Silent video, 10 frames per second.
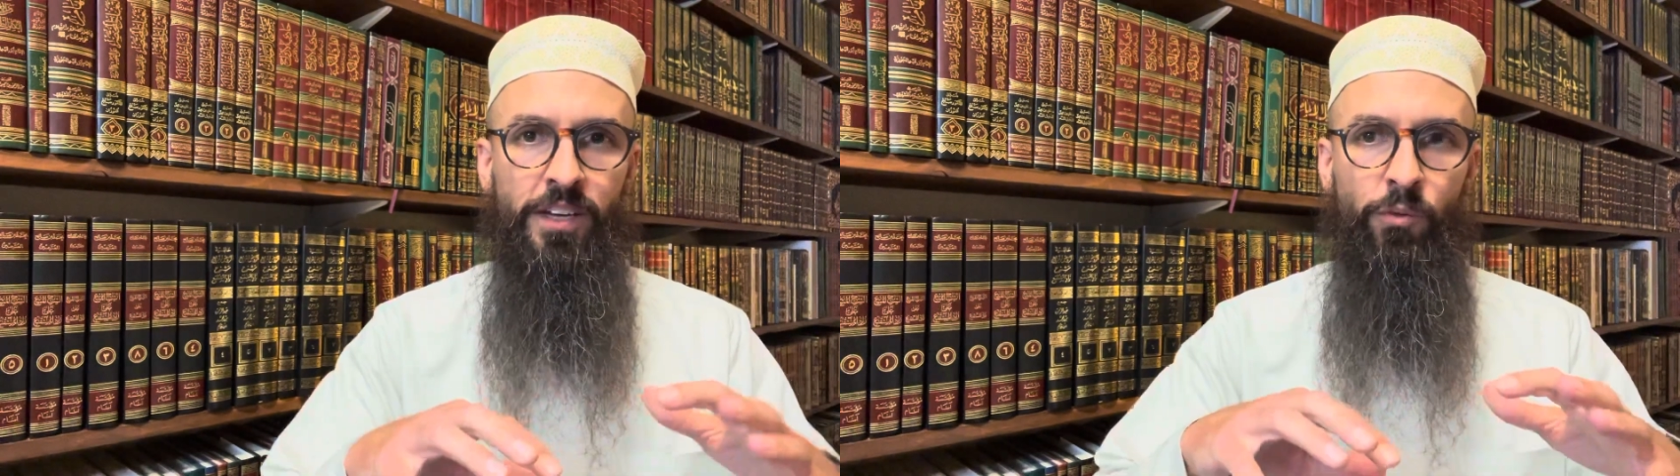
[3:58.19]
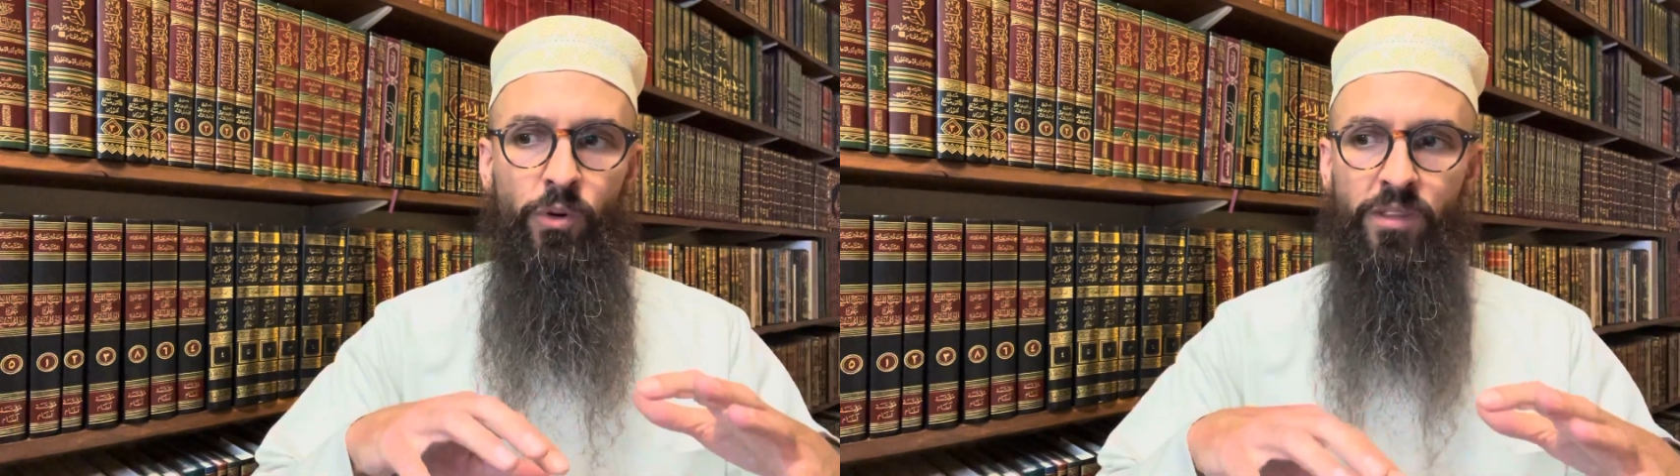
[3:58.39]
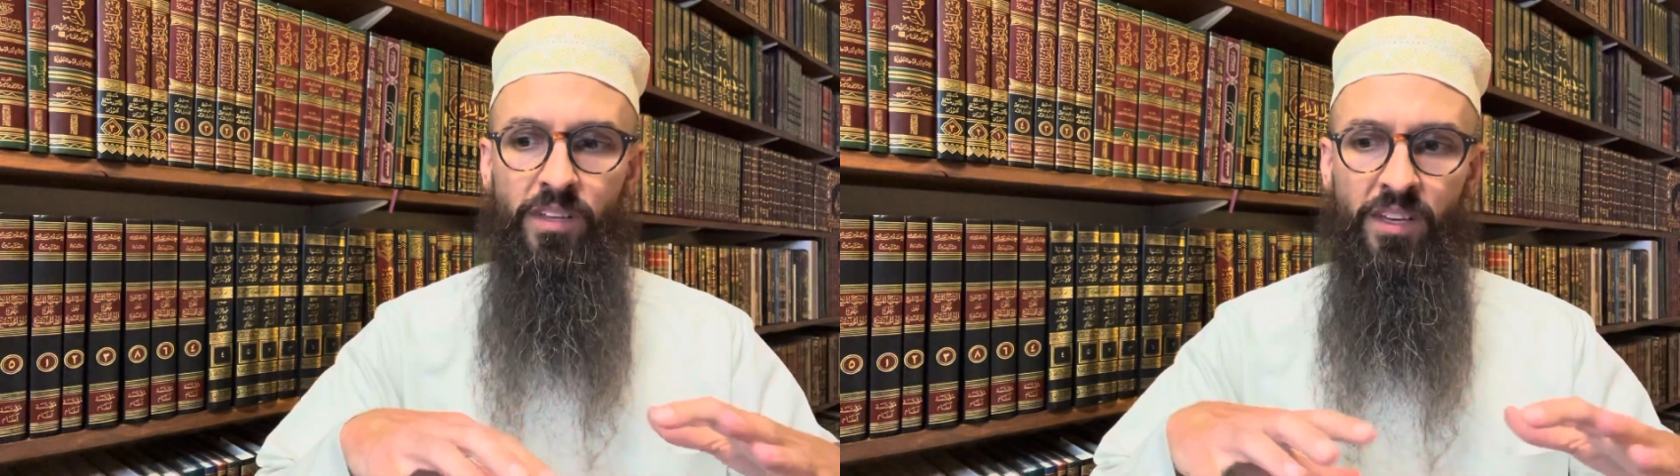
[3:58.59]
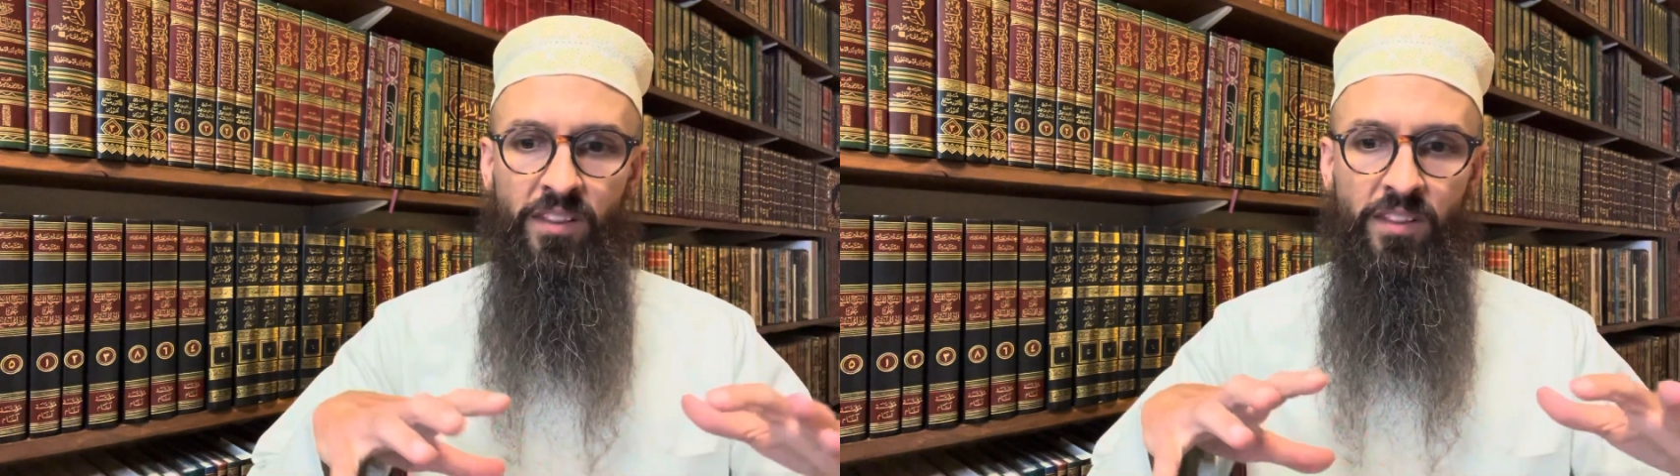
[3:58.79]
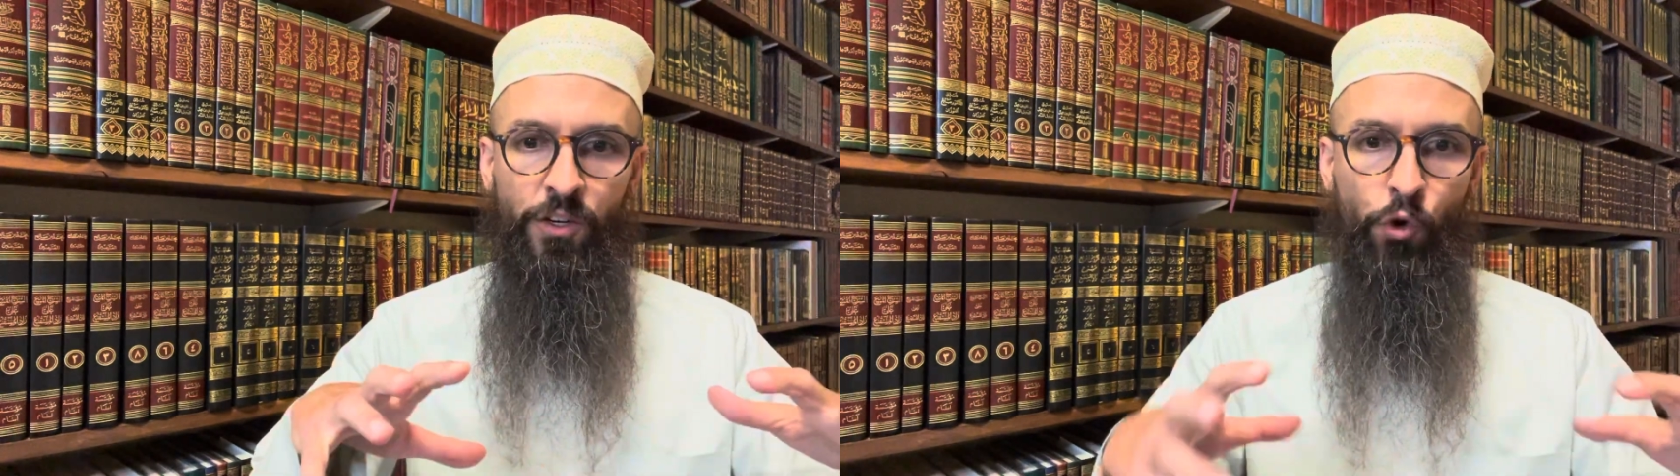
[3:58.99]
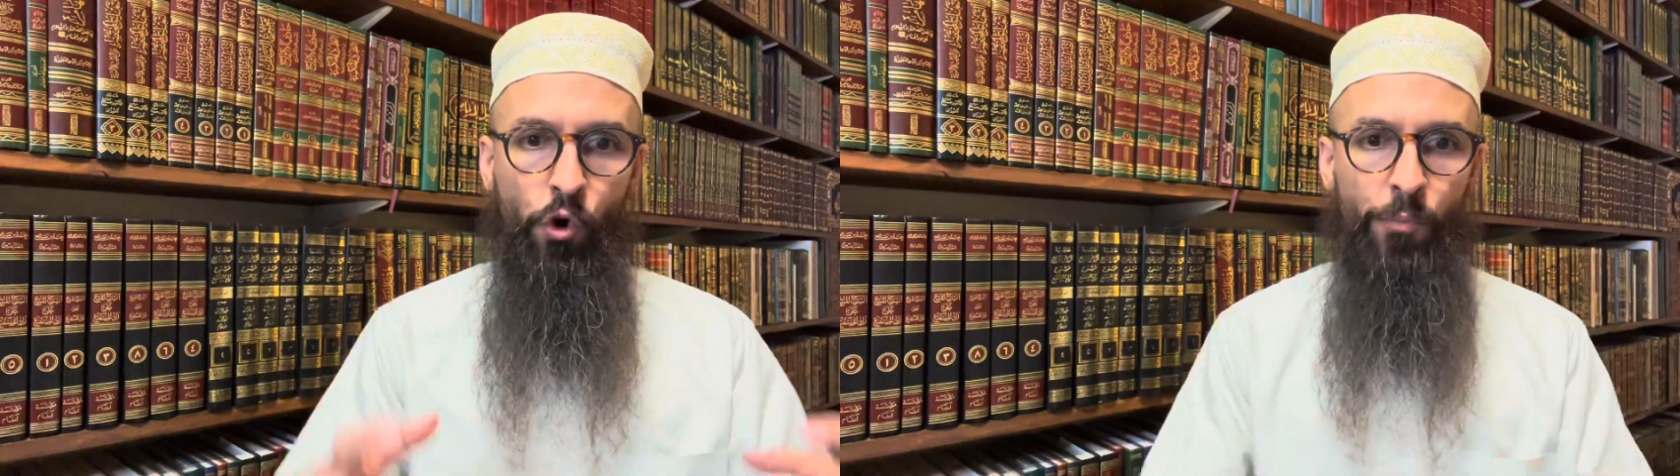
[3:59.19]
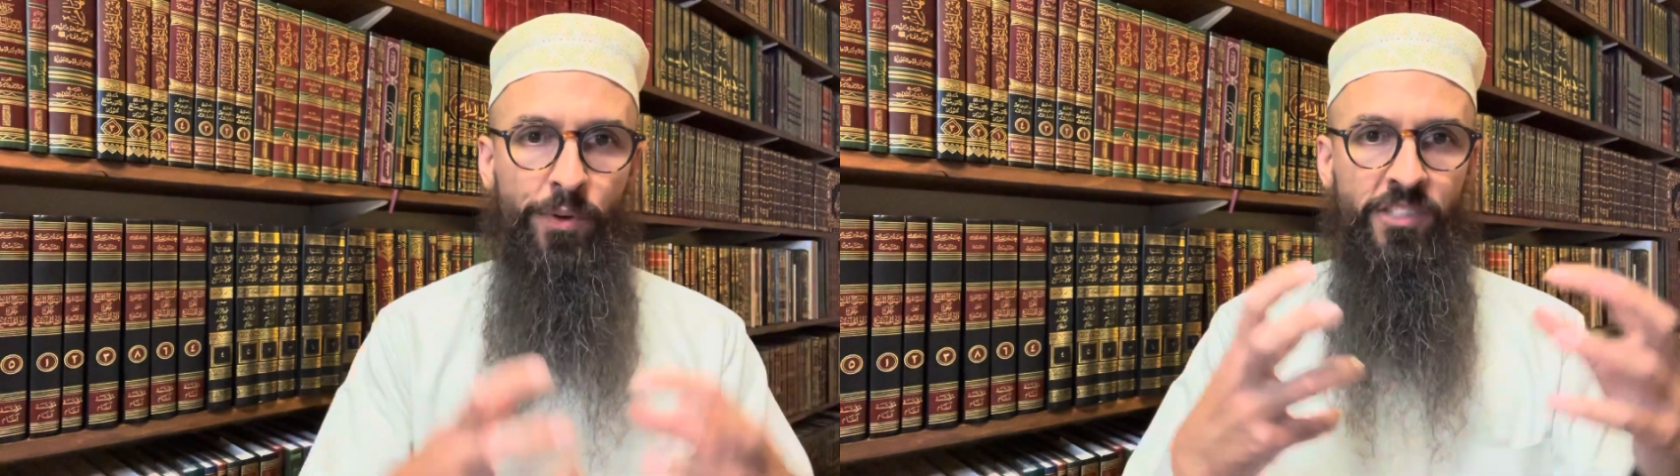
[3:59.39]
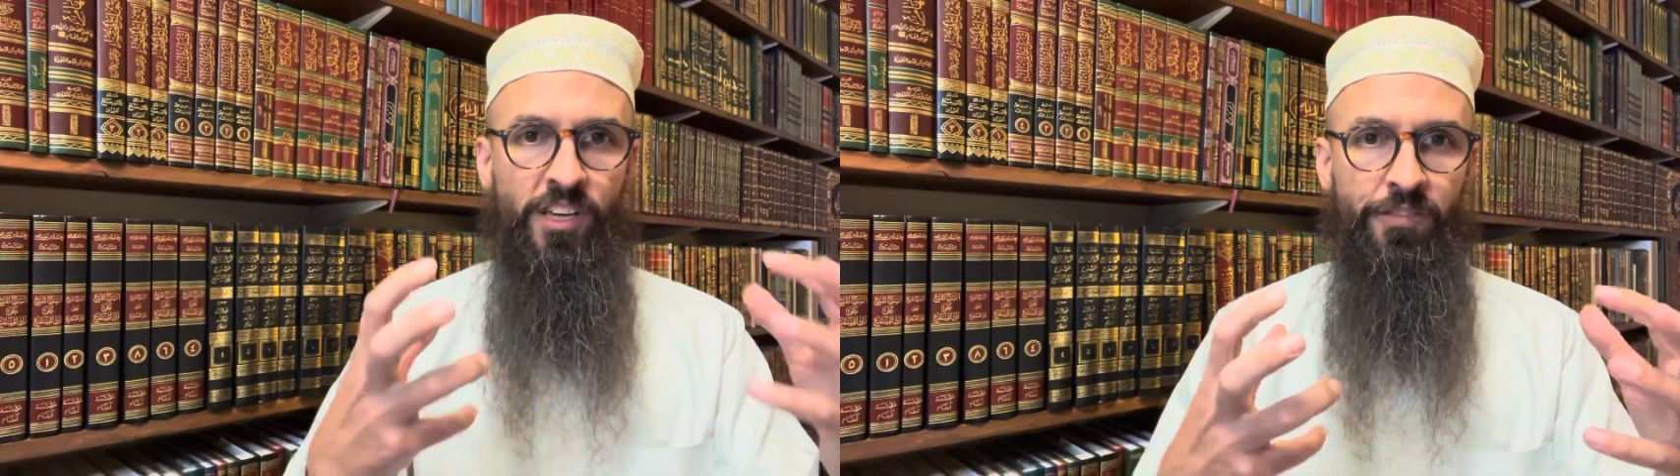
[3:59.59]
within the corpus of